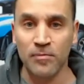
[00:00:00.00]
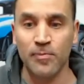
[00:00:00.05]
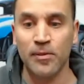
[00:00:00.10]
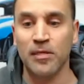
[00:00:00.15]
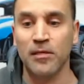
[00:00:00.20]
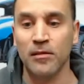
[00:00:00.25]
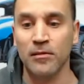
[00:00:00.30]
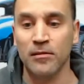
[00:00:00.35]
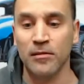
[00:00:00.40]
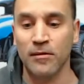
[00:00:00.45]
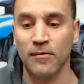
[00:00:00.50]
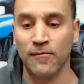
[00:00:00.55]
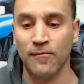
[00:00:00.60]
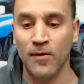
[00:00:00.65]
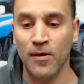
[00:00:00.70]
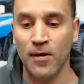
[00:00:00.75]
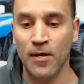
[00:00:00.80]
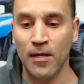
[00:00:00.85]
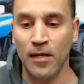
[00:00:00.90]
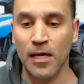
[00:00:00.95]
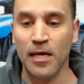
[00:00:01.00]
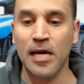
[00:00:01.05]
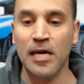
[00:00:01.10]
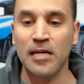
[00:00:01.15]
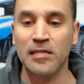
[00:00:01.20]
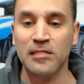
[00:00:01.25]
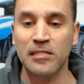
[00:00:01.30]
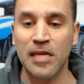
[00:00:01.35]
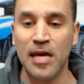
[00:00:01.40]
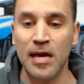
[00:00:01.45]
Because if, like
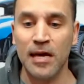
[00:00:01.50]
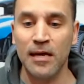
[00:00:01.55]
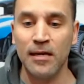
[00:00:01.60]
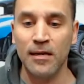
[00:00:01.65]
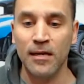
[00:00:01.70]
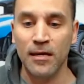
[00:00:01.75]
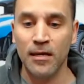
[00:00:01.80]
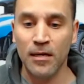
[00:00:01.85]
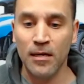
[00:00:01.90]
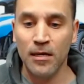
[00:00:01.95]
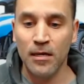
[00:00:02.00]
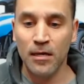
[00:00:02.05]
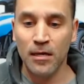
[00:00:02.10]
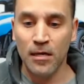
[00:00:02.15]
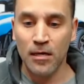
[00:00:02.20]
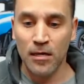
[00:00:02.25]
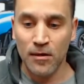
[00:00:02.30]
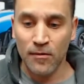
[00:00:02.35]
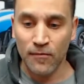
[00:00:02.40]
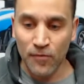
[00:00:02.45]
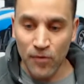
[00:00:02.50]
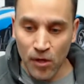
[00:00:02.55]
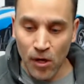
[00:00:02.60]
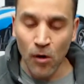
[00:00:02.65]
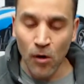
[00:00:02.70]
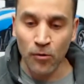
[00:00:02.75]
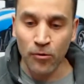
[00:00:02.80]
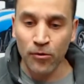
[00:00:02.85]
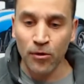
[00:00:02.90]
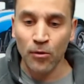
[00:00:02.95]
I said, if you
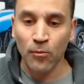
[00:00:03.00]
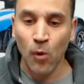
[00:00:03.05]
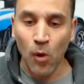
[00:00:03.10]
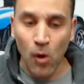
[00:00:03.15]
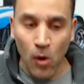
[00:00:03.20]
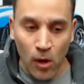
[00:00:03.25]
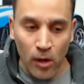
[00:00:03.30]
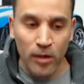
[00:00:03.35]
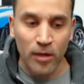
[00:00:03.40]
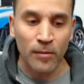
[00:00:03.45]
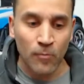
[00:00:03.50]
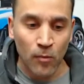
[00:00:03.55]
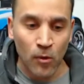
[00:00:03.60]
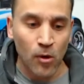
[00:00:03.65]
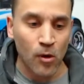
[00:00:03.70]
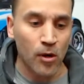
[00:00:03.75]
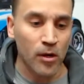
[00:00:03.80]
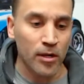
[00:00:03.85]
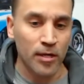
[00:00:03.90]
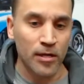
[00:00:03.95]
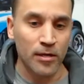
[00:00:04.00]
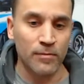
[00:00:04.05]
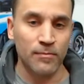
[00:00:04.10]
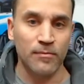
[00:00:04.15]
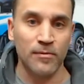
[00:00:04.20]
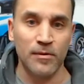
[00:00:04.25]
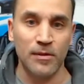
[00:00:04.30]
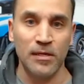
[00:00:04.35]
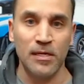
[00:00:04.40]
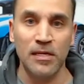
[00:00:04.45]
go through water
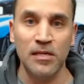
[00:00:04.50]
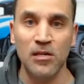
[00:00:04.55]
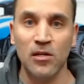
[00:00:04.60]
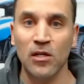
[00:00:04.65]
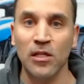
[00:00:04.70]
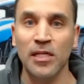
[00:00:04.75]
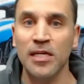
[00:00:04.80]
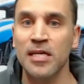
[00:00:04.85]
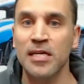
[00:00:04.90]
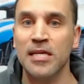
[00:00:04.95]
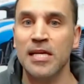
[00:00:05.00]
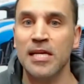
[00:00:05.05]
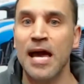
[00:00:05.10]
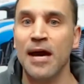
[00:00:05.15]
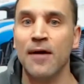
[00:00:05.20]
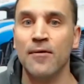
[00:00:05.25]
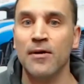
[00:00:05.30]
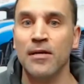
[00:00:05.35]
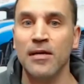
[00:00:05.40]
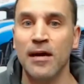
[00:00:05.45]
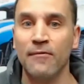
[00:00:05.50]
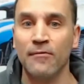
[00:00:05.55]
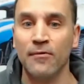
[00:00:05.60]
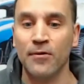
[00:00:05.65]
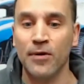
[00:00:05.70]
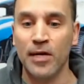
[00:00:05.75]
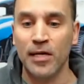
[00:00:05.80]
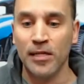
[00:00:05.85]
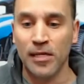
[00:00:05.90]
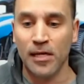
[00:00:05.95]
and you clean it out, it
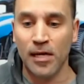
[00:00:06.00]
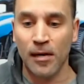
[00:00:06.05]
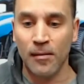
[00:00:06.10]
never really